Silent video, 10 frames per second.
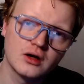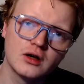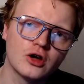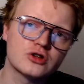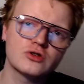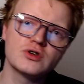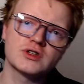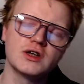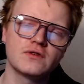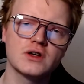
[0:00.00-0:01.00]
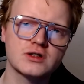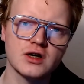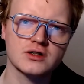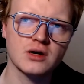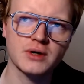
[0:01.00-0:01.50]
As soon as Anivia
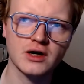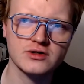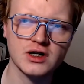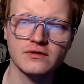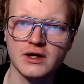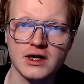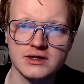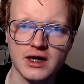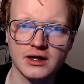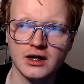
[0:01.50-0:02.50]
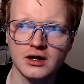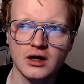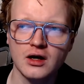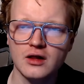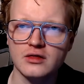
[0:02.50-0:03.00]
starts coming out safely and attacking,
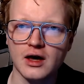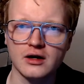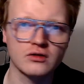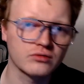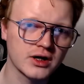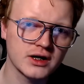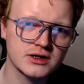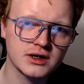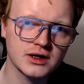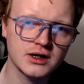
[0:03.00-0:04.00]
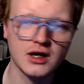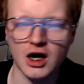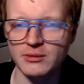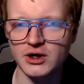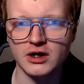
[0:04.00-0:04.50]
then realistically the
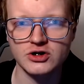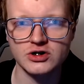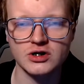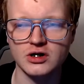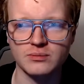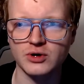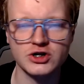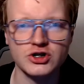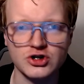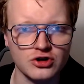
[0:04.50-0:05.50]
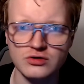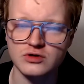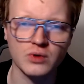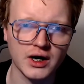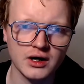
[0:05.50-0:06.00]
Heimerdinger the pressure just goes
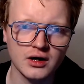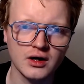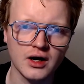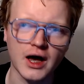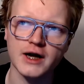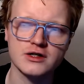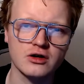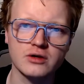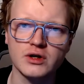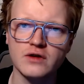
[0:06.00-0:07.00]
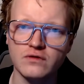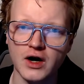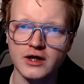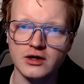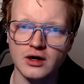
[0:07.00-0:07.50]
away, and it's only really Vi
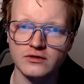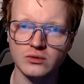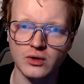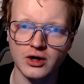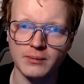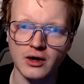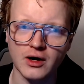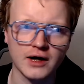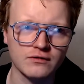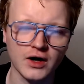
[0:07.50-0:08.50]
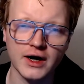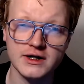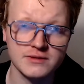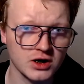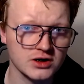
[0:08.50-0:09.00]
that you have to worry about, and Vi is
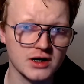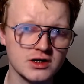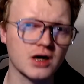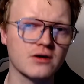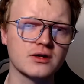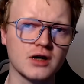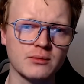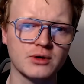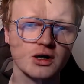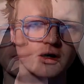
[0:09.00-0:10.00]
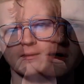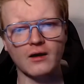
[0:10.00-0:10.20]
much less scary than Heimerdinger.